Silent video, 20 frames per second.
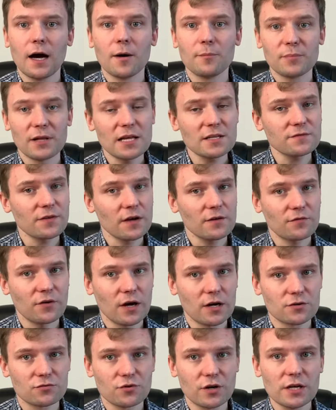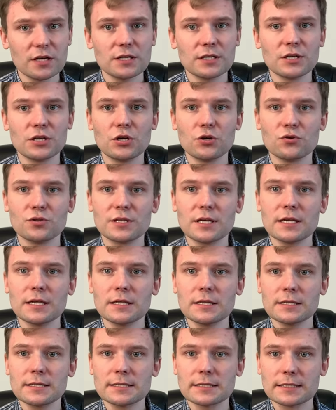Plus 500
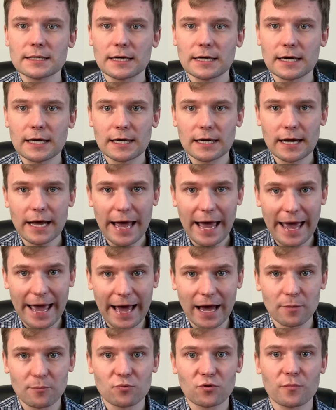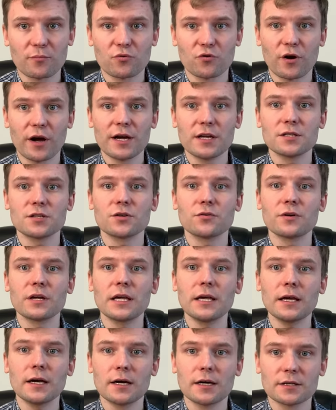uses uh, a
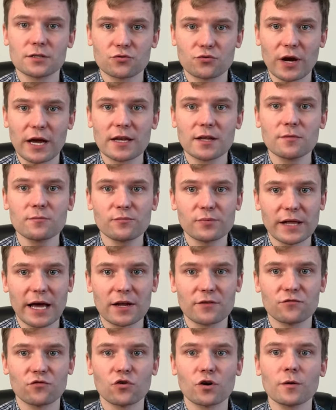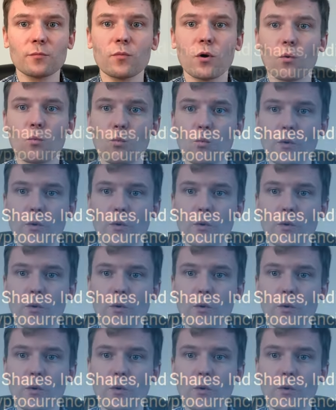proprietary uh, trading platform,